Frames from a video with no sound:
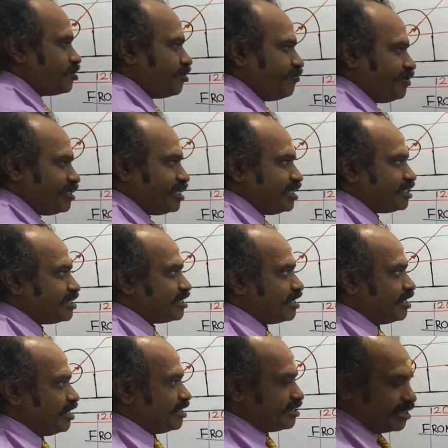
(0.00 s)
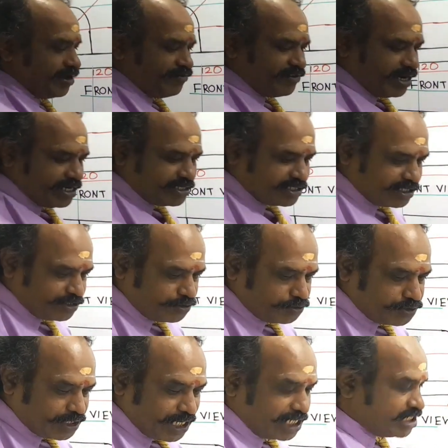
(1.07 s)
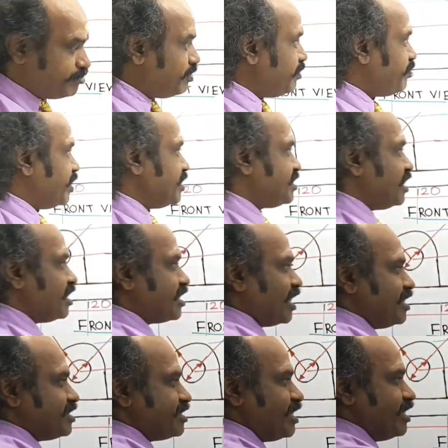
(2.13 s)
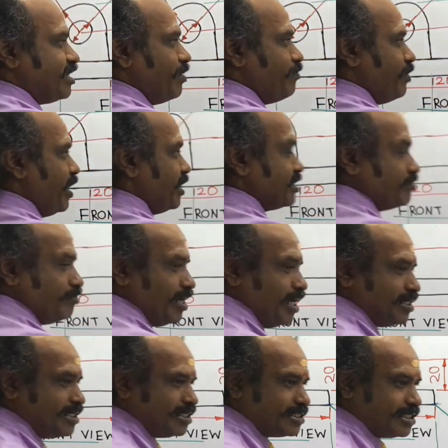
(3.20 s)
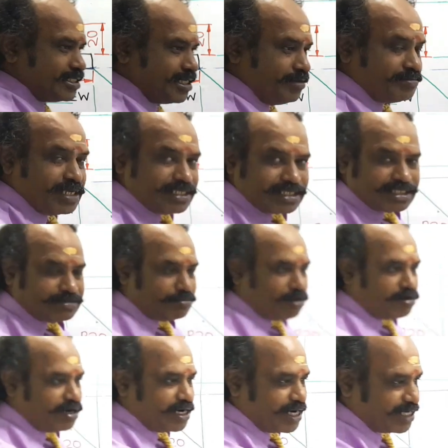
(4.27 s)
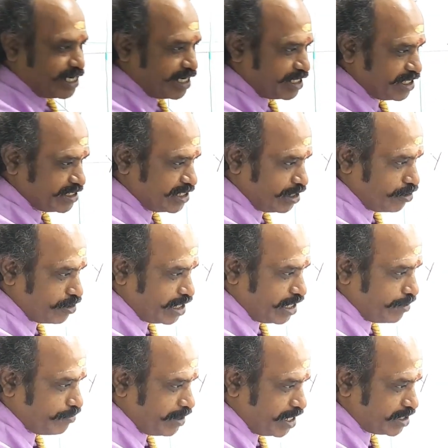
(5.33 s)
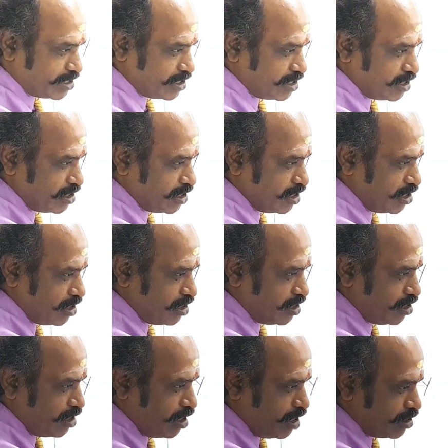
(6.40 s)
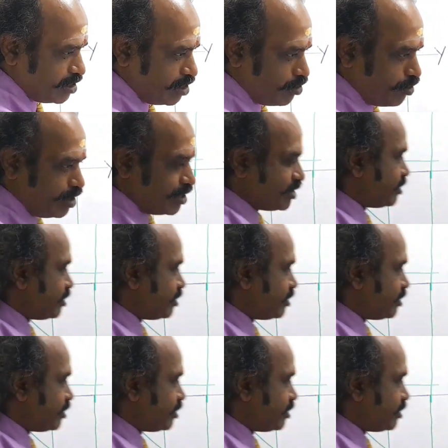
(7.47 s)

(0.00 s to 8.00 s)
So with this as reference, using HB pencil, construct a base. Base seems as a smaller rectangle, this yellow color part on the lower